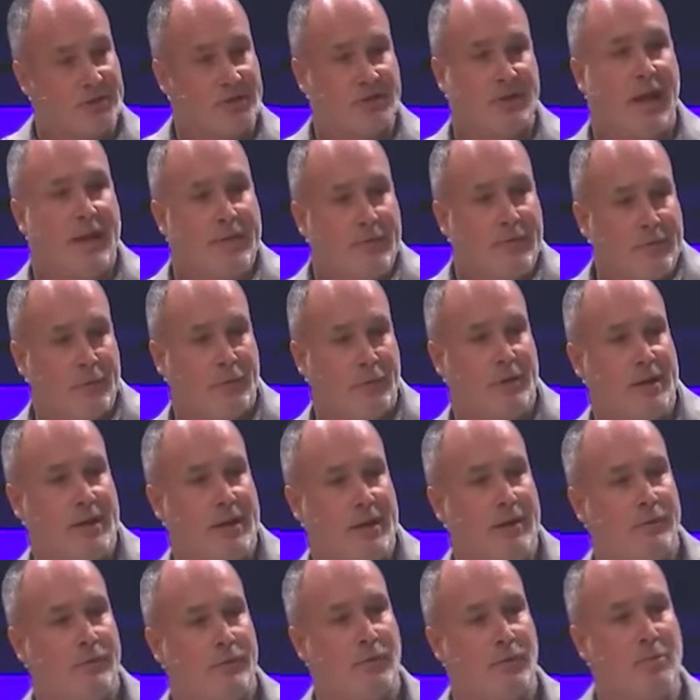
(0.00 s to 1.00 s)
set
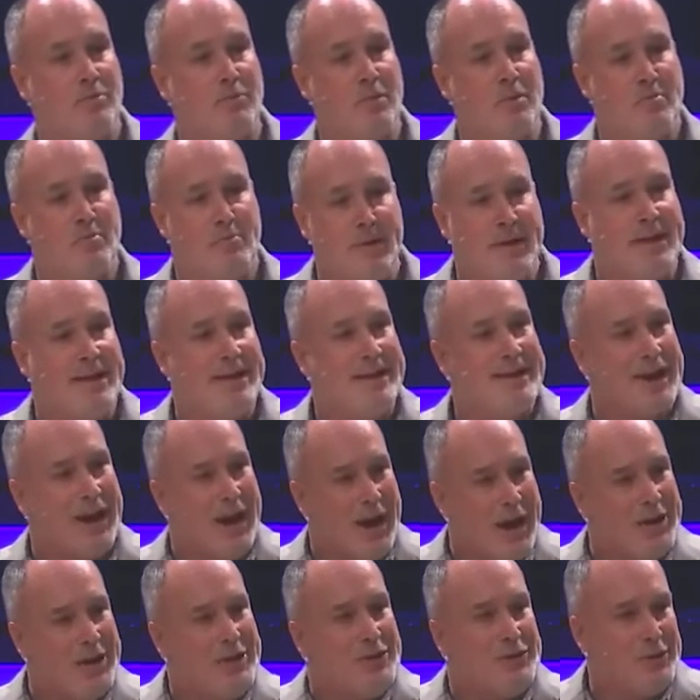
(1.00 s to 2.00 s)
free from being
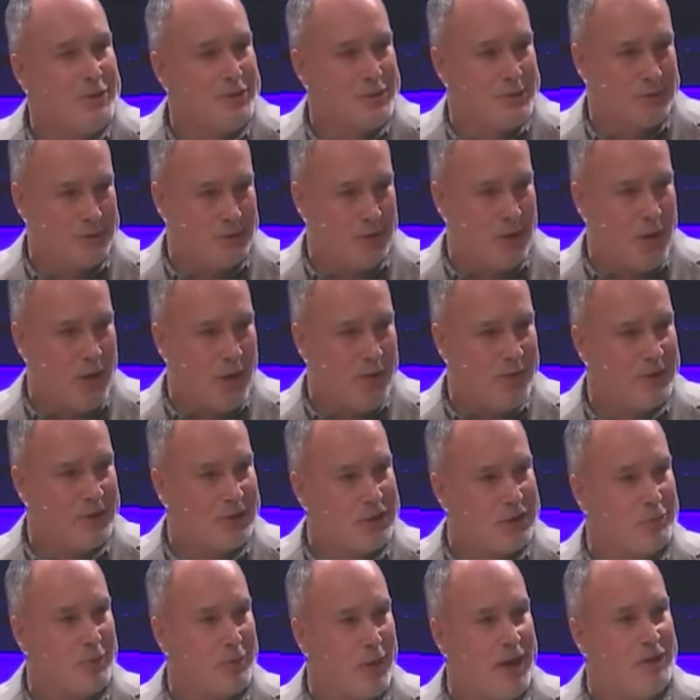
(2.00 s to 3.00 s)
under the law.
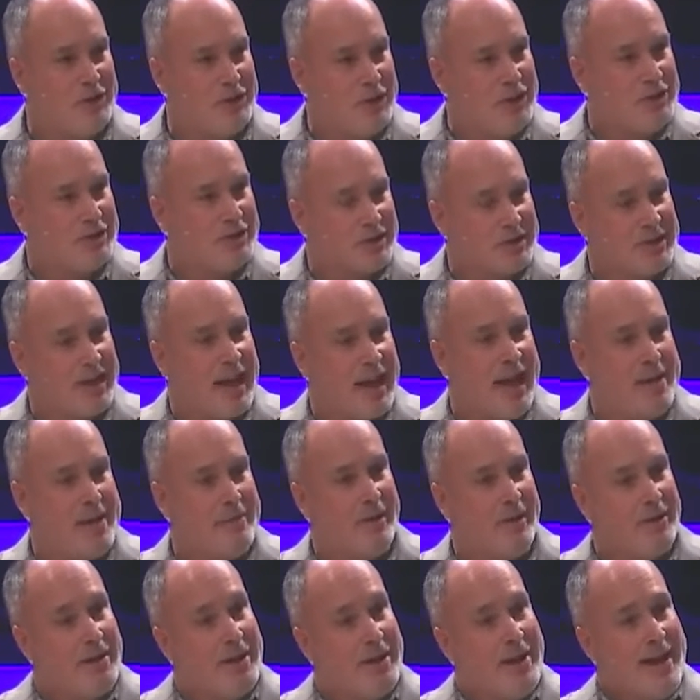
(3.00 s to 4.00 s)
This is why Jesus
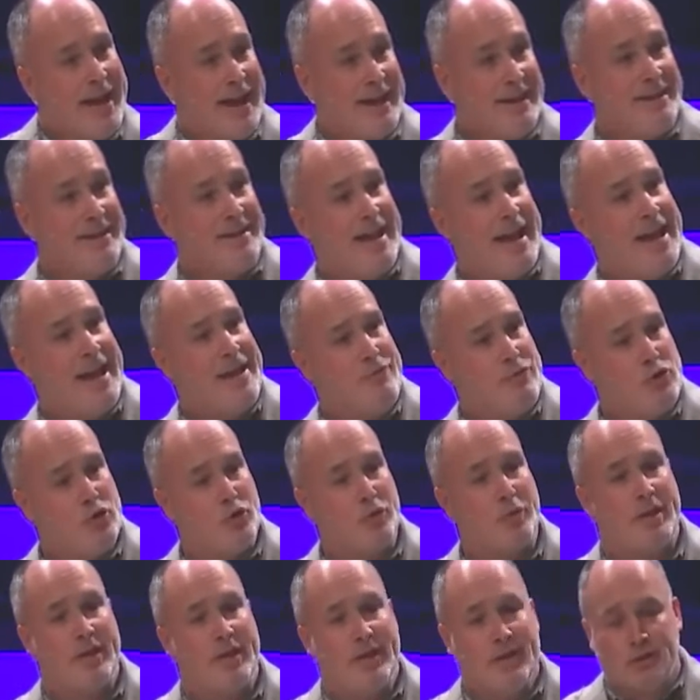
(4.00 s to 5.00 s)
came and gave
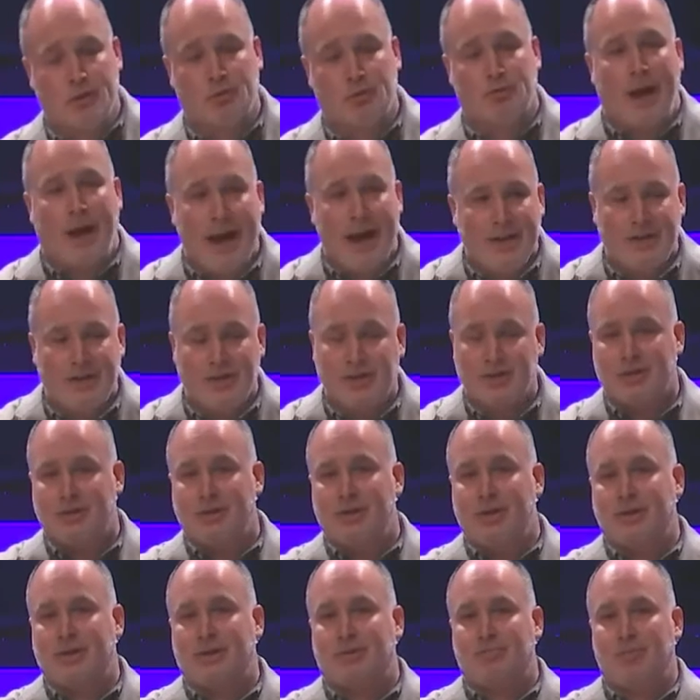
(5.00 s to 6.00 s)
you his
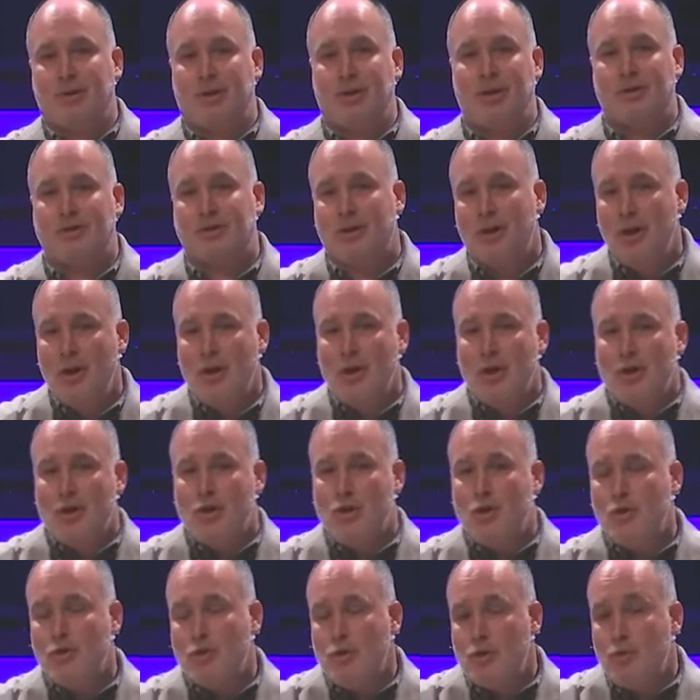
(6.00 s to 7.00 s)
righteousness, because
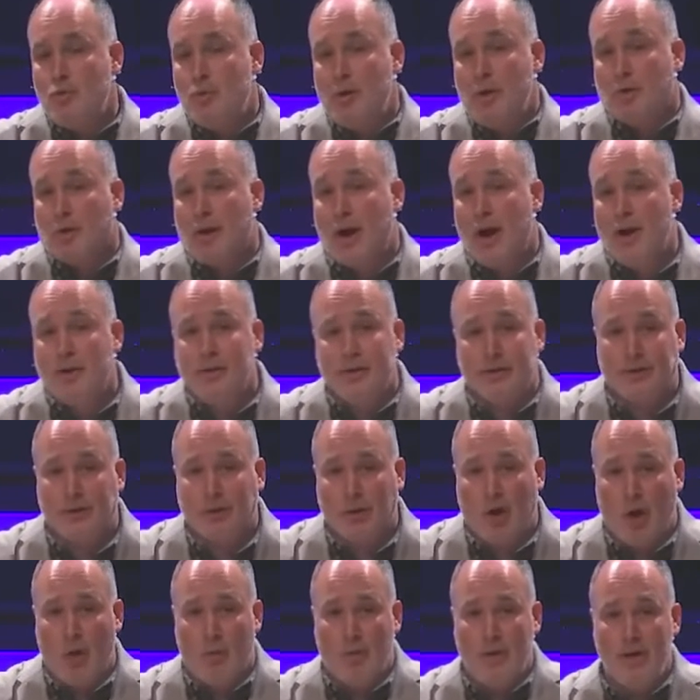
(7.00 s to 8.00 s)
we were under the
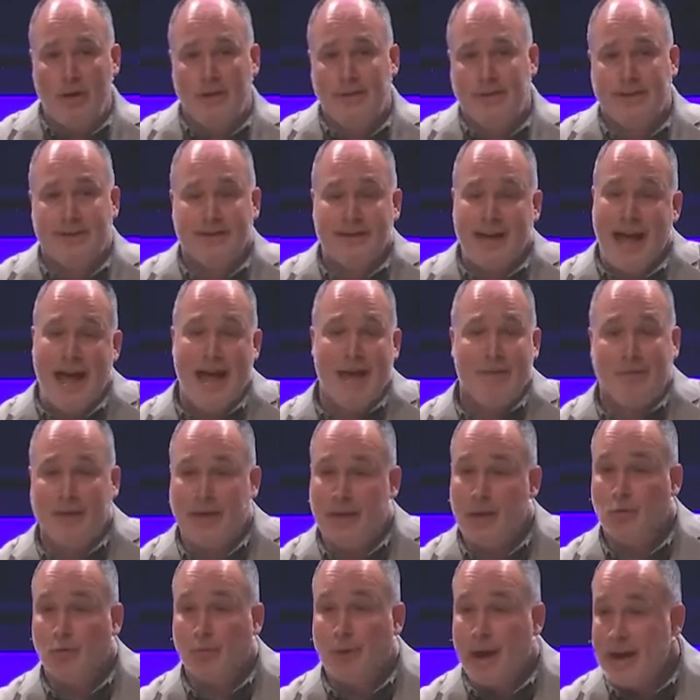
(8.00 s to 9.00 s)
law. We didn't have
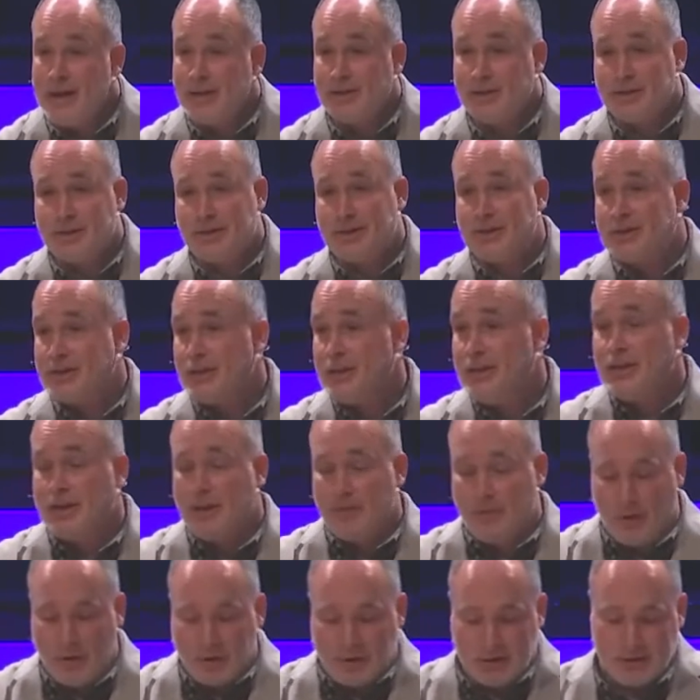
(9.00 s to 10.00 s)
any righteousness in
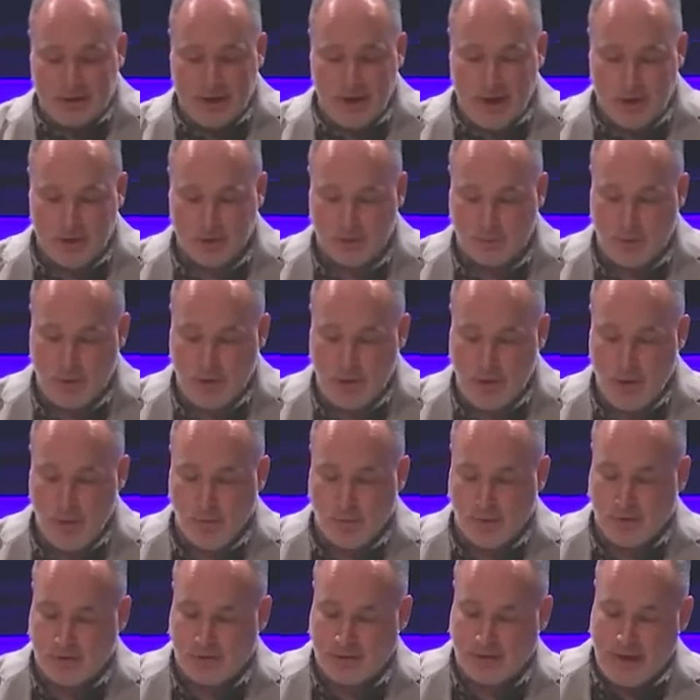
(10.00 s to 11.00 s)
and of ourselves, but you
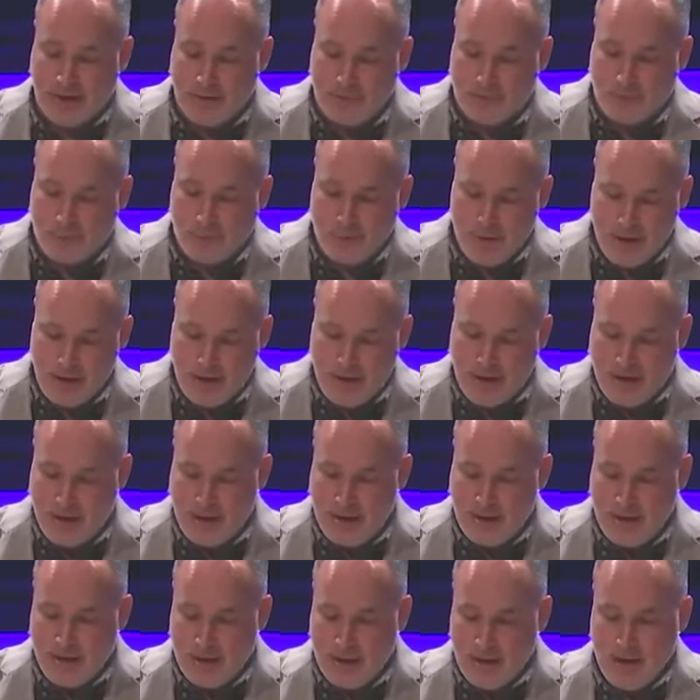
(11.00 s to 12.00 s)
were set
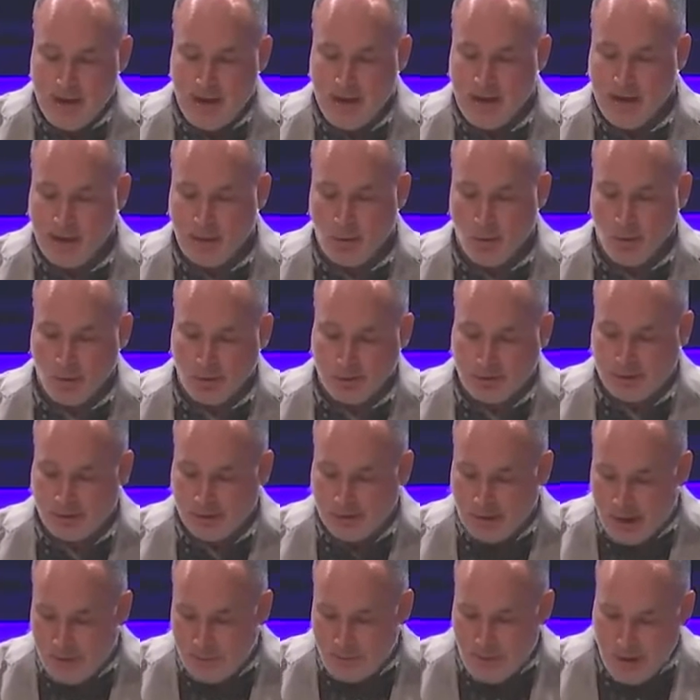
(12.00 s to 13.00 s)
free in order to
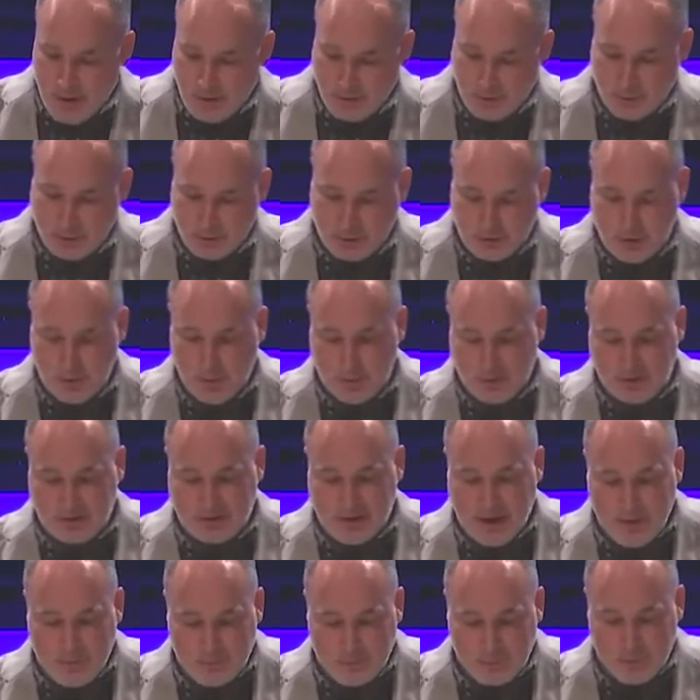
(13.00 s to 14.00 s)
love others. You were
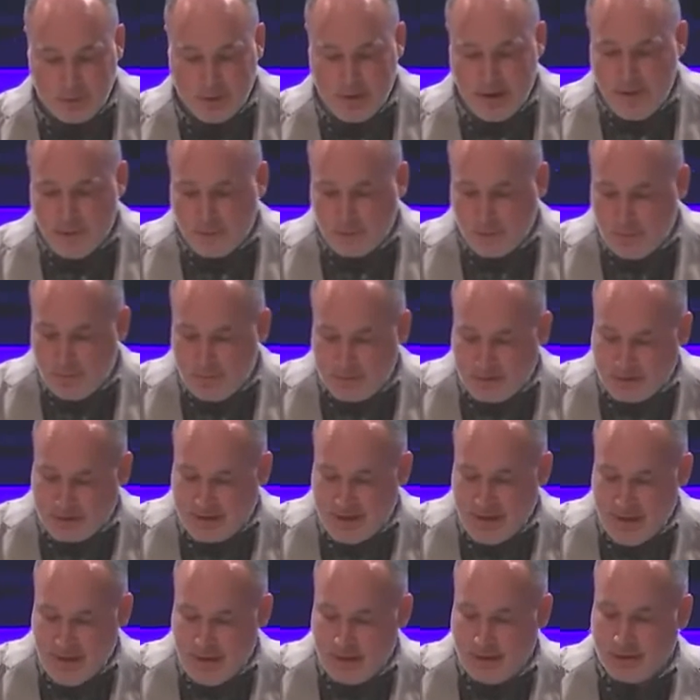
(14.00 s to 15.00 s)
set free from
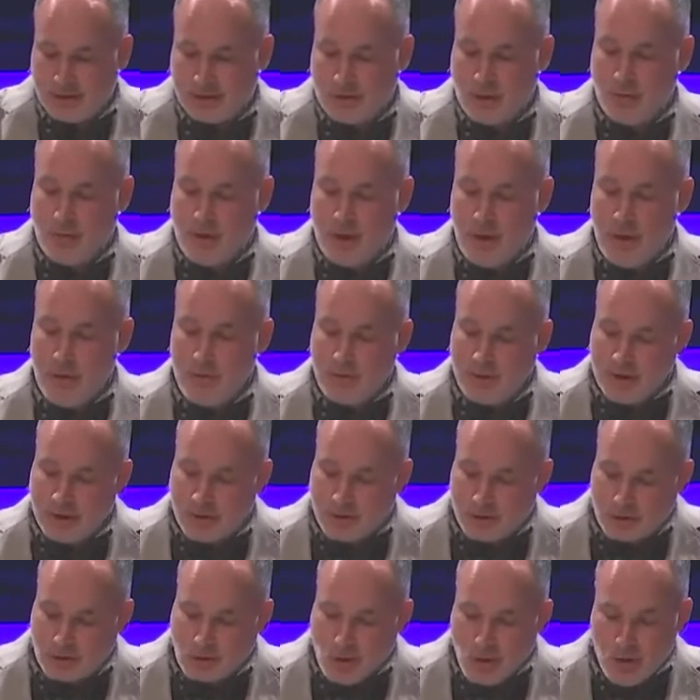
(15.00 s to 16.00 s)
sin so that you
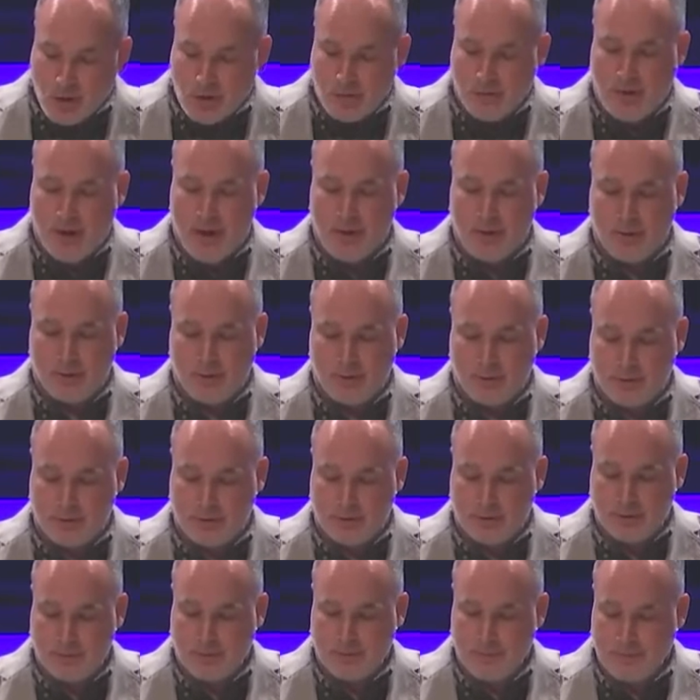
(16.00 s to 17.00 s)
can serve
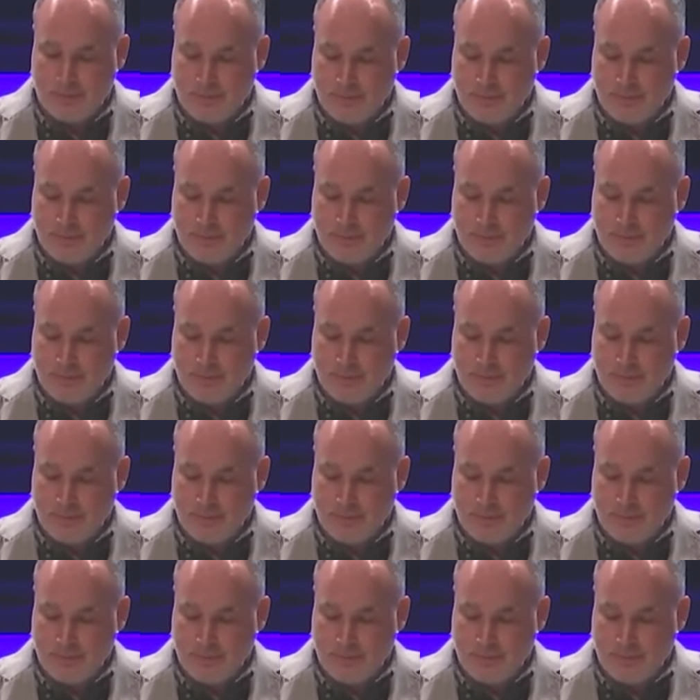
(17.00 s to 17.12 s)
others.